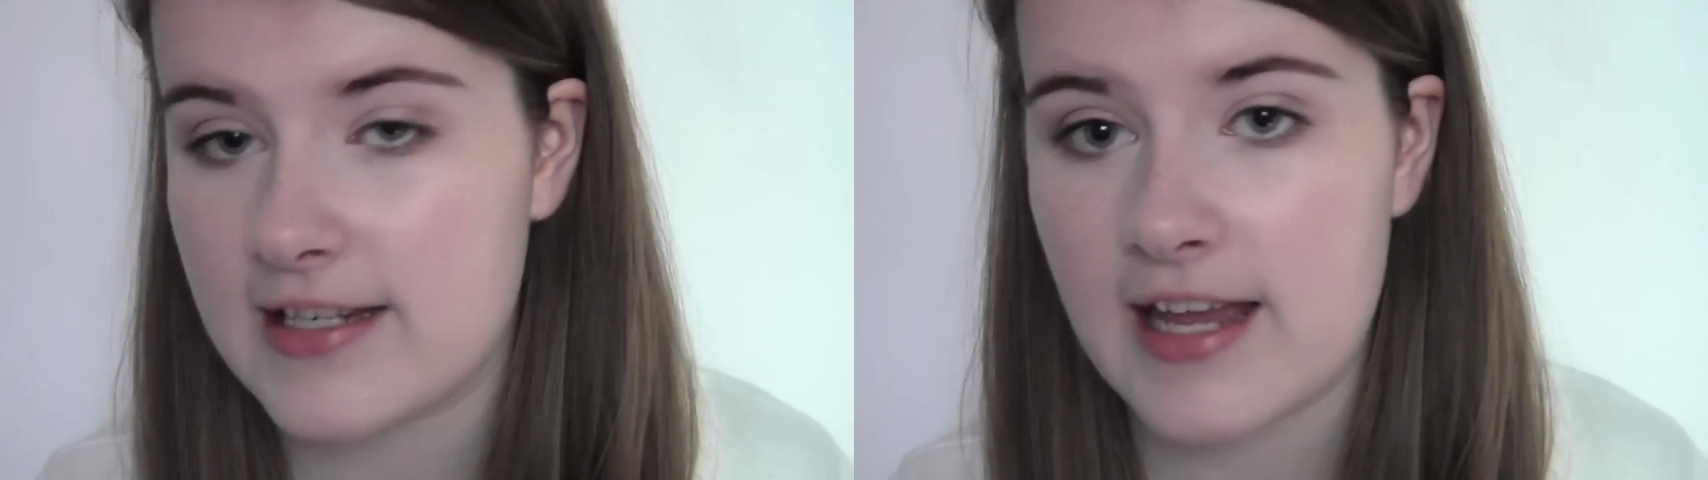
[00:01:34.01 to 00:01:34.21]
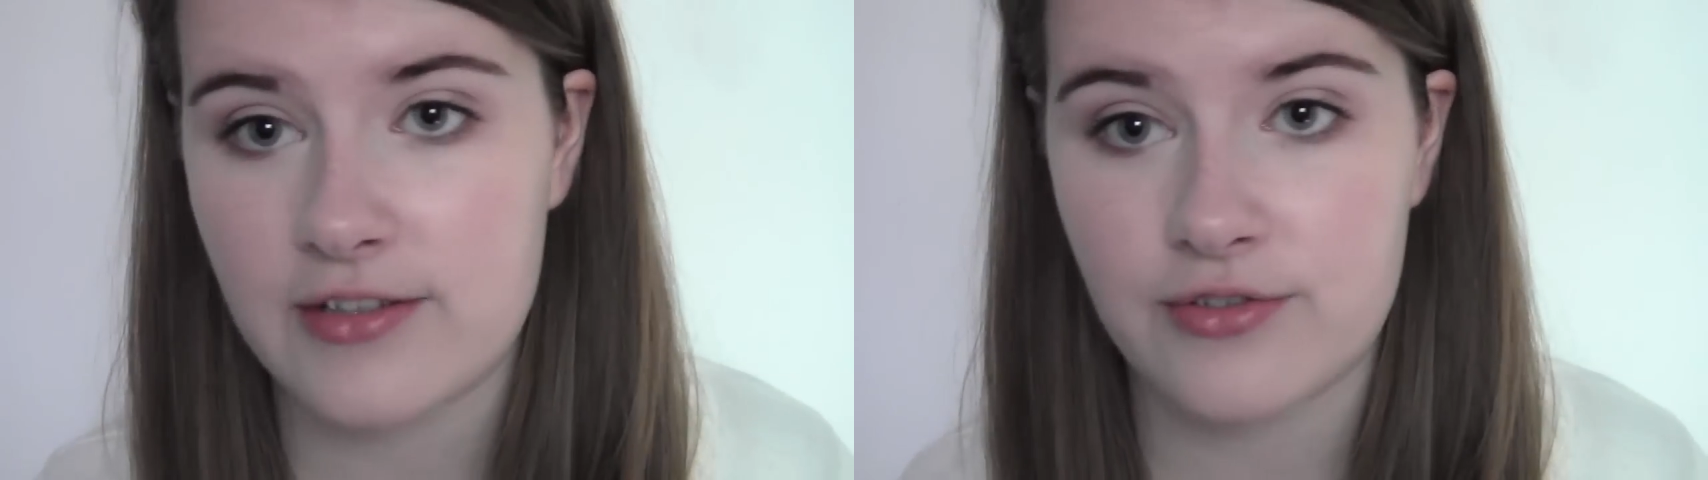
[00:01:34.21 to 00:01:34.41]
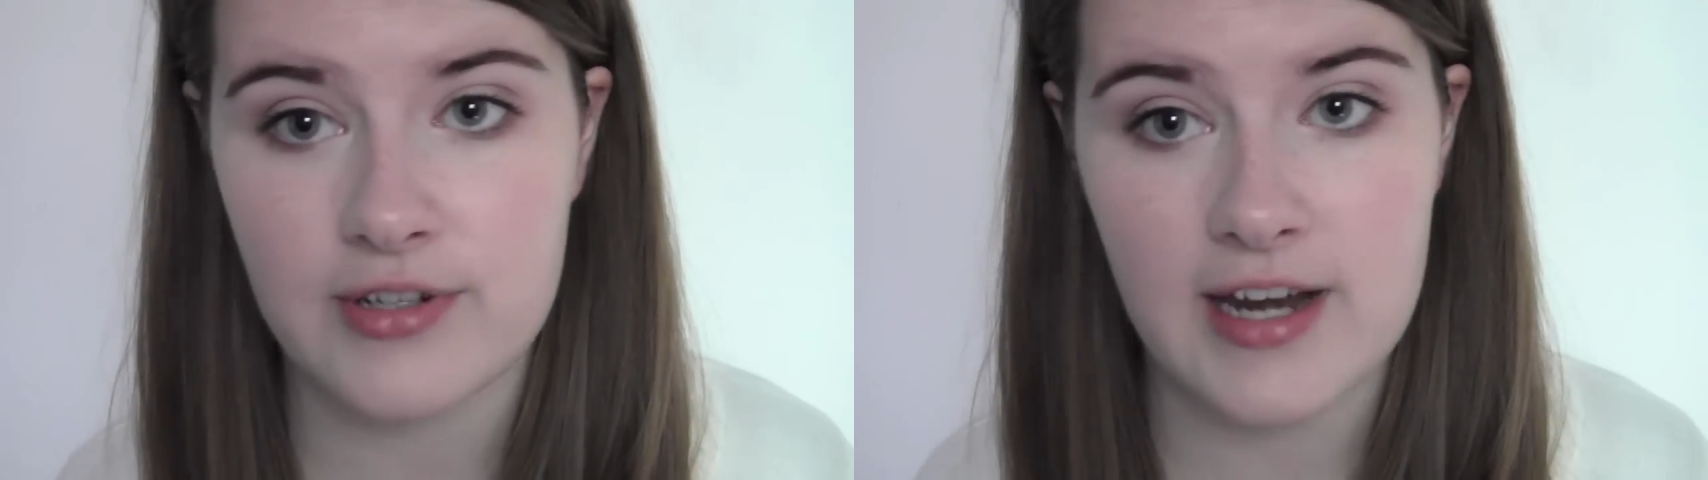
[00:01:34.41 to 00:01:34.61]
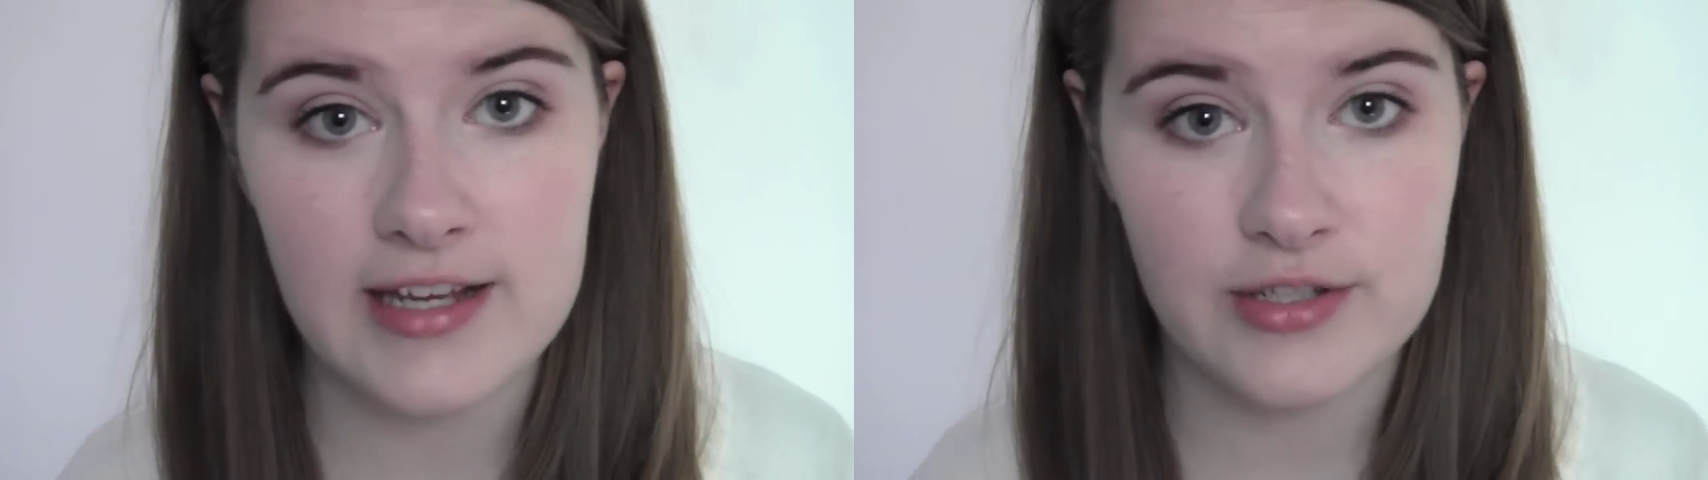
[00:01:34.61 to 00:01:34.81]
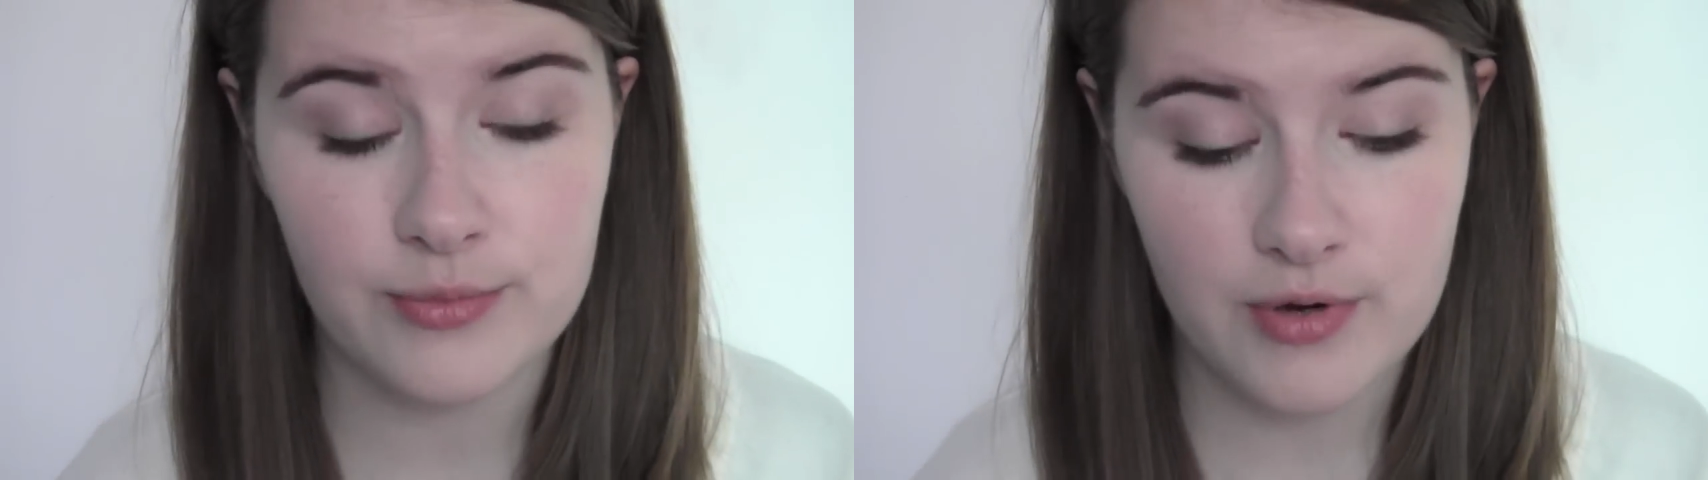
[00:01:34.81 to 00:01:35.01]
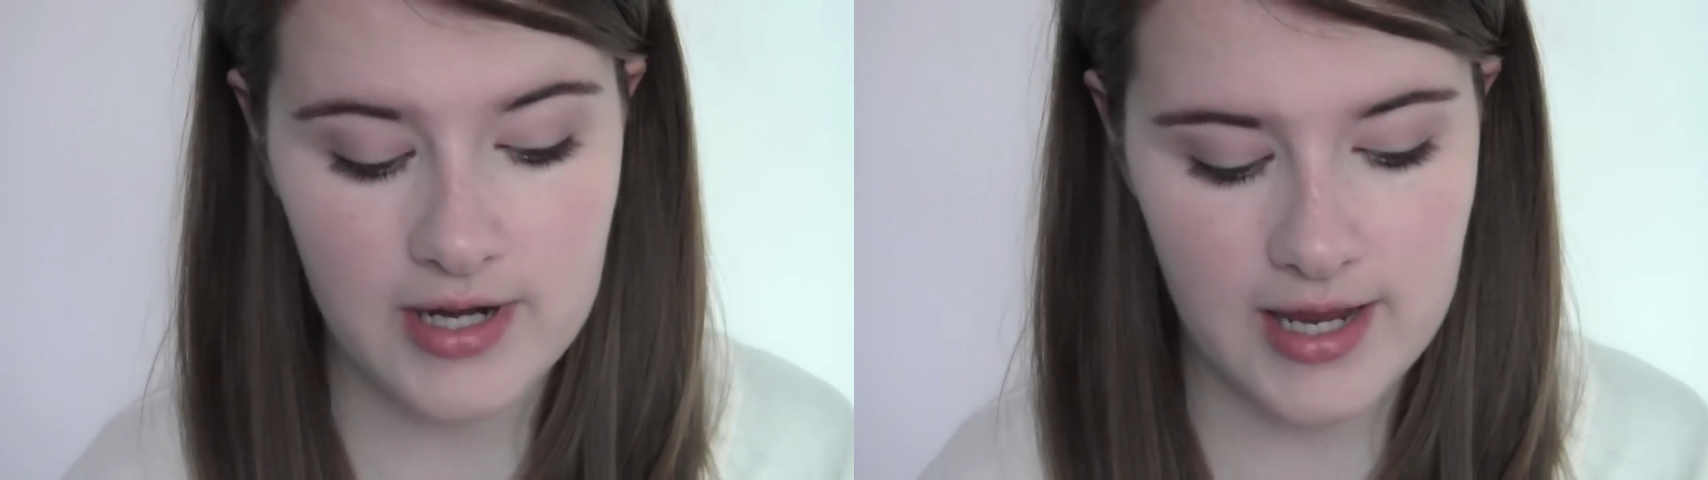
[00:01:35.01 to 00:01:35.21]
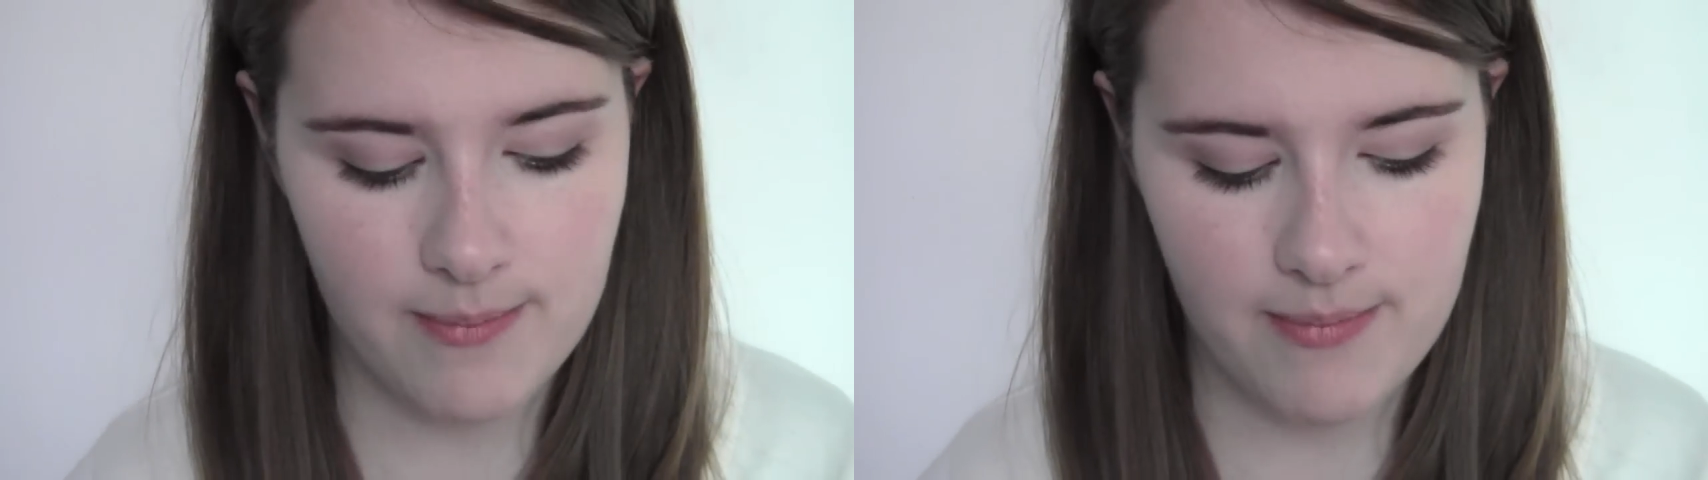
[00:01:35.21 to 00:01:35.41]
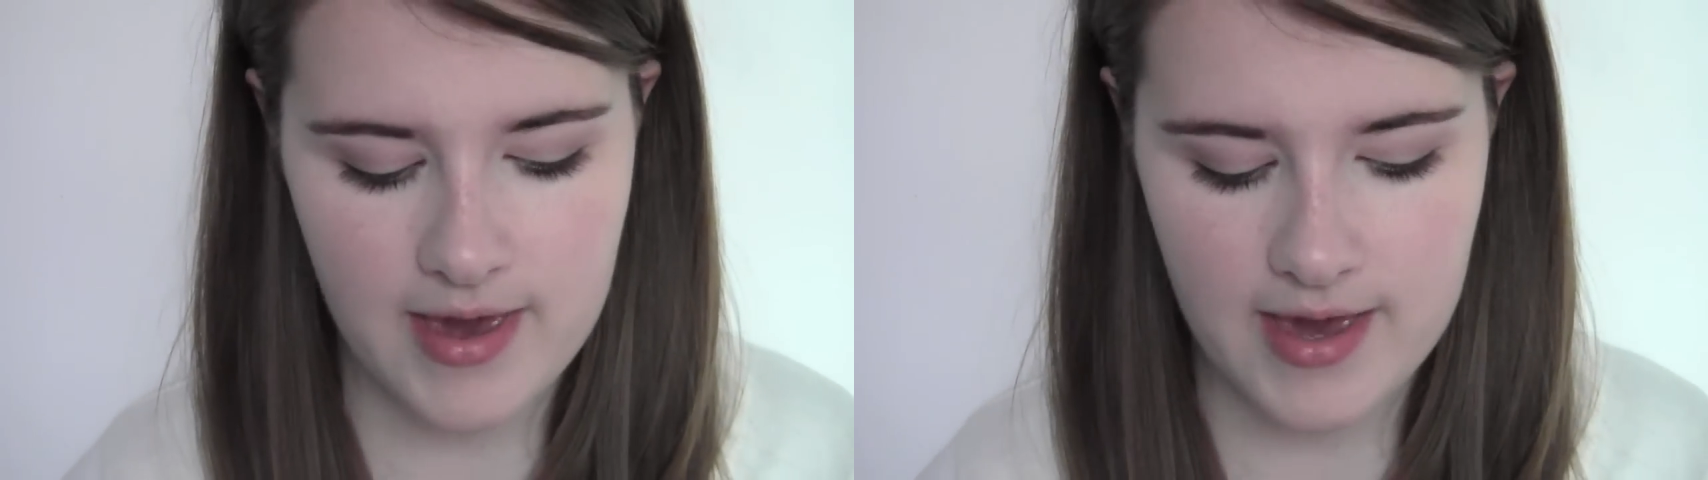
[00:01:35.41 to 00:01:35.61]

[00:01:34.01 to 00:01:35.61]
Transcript: Natural Collection one in